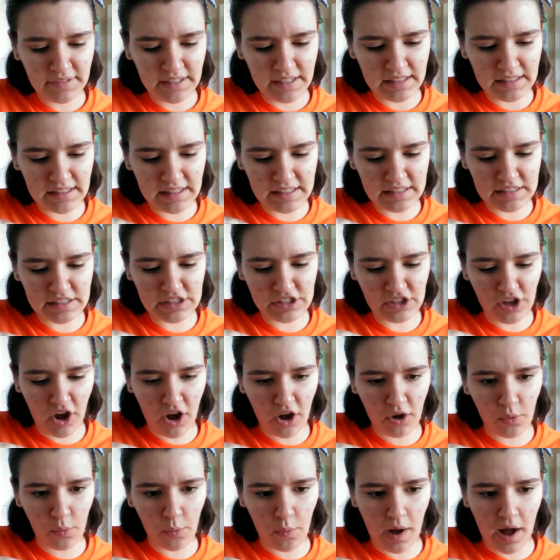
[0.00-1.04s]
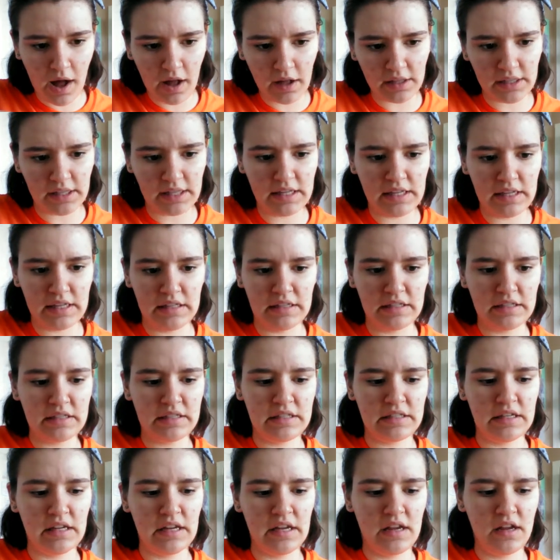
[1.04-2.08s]
this song, while he's
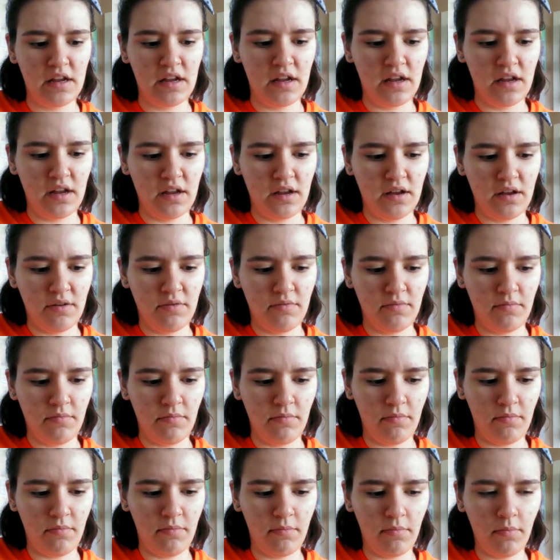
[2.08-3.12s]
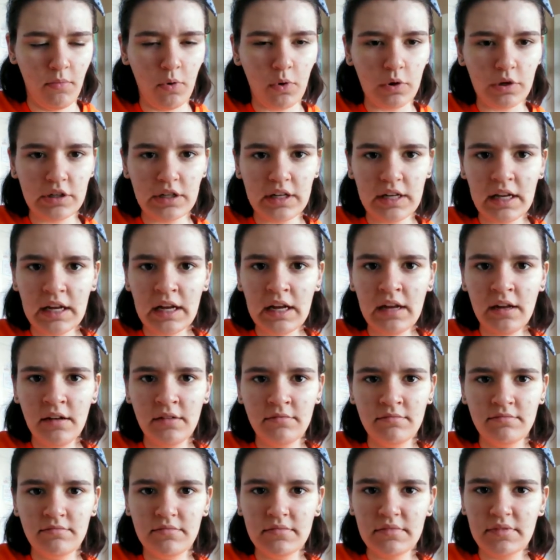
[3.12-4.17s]

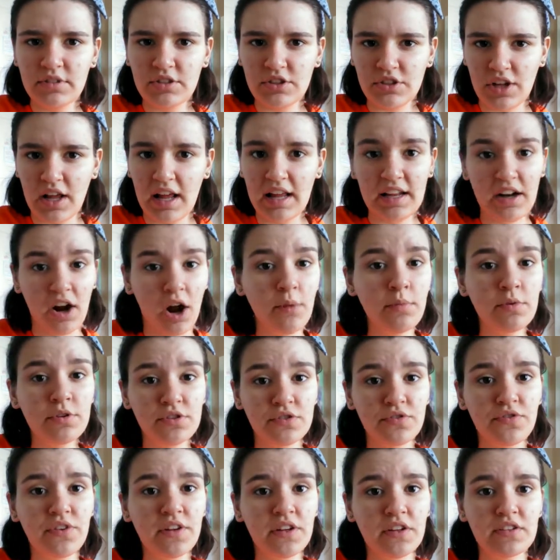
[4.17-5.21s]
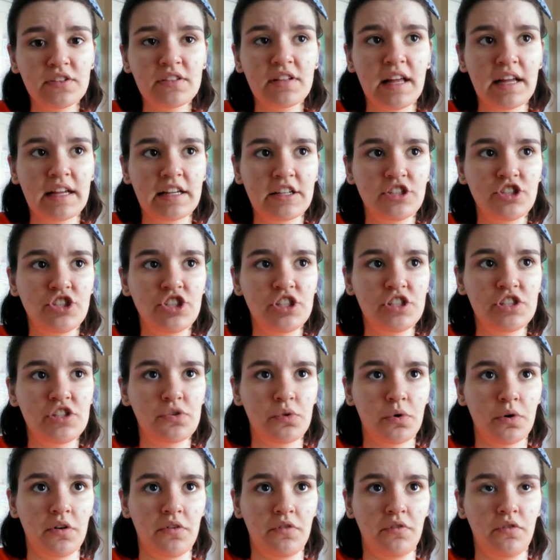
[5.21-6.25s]
mourning, it almost feels like she's
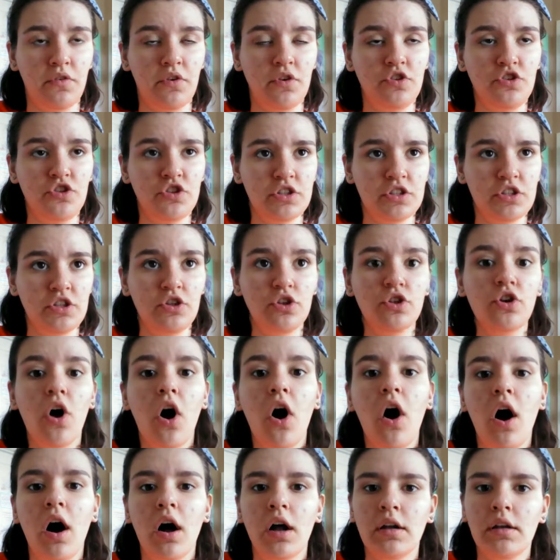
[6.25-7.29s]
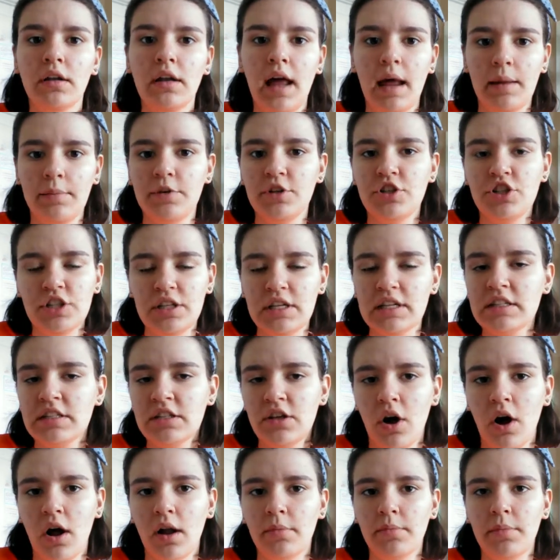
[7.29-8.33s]
sort of just gone. I mean, she is
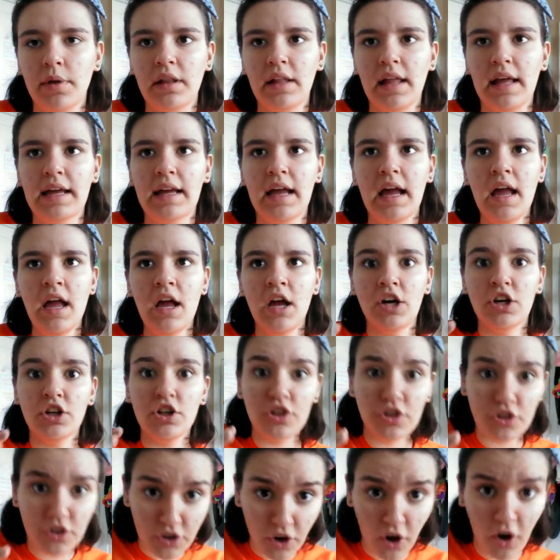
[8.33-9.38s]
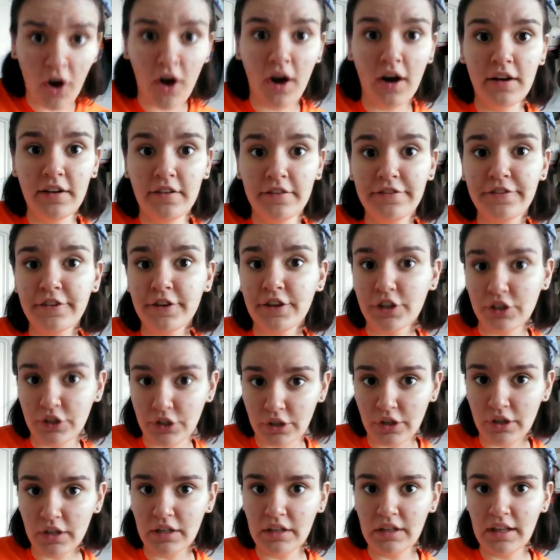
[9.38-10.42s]
gone, but like gone for
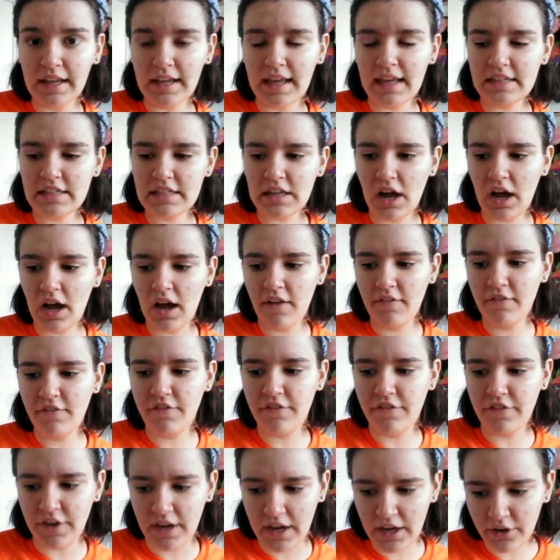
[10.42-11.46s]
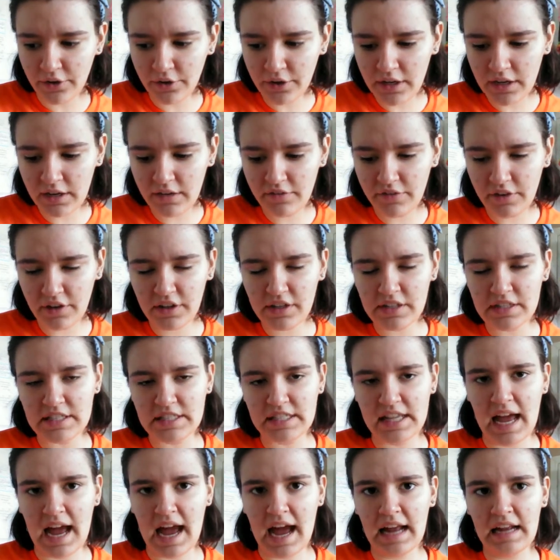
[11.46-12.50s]
good. Like, it's very, very
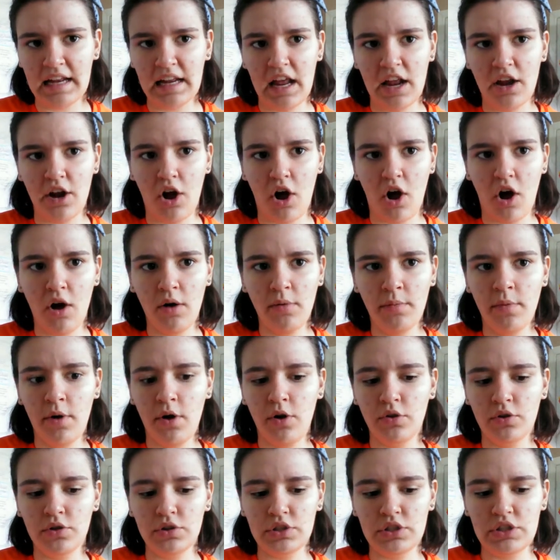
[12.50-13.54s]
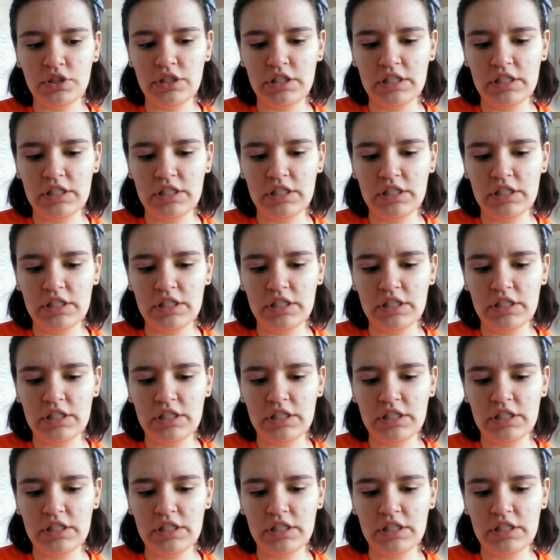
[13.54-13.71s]
sad and almost